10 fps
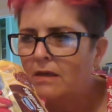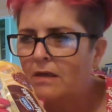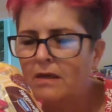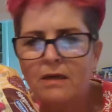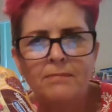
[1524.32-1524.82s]

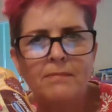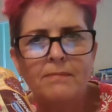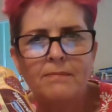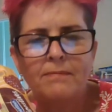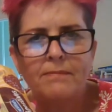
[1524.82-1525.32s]
And
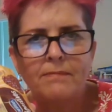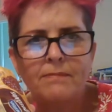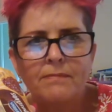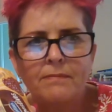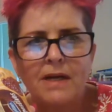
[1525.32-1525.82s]

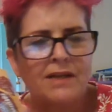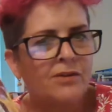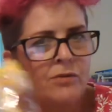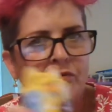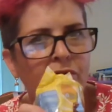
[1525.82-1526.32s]

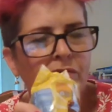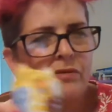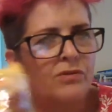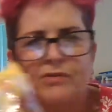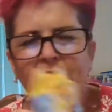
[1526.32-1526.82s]
there was
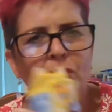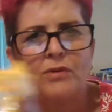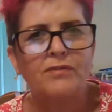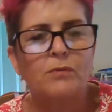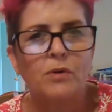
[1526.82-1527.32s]
a few
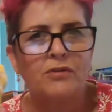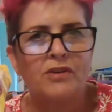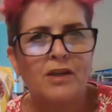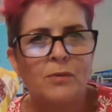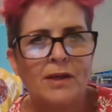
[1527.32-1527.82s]
different ones
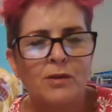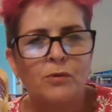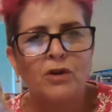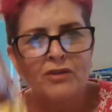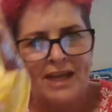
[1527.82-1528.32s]
anyway. They
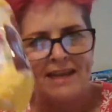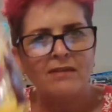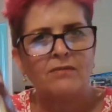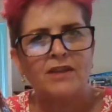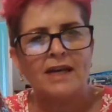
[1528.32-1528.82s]
were on the
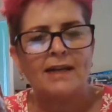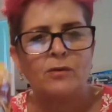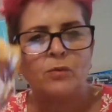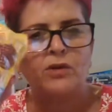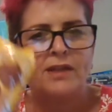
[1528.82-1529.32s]
end of the aisle.
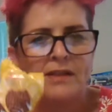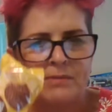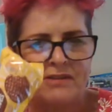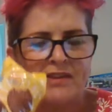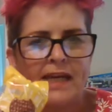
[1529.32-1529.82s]
They weren't in the
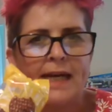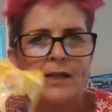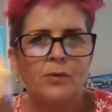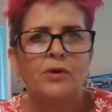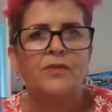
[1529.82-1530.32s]
biscuit
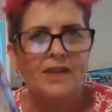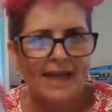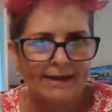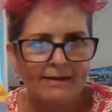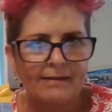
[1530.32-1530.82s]
aisle. They were on the
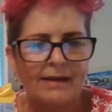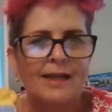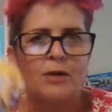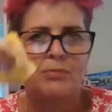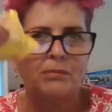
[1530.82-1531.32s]
end,
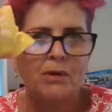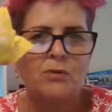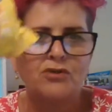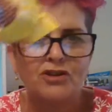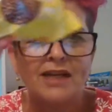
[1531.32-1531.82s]
like a promotion